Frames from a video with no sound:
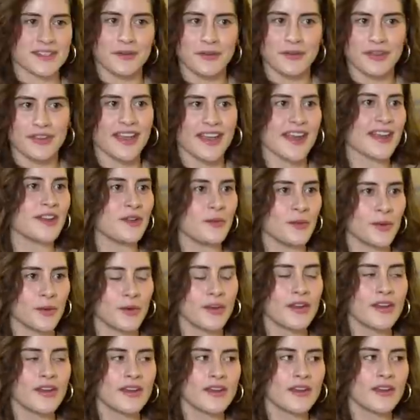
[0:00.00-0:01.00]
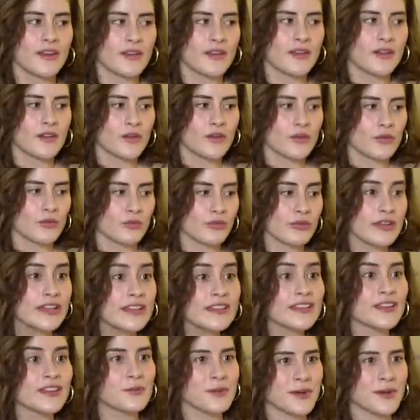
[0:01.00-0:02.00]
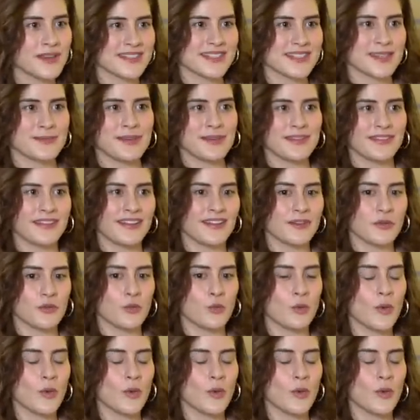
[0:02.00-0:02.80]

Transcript: I don't think anyone really wants to be like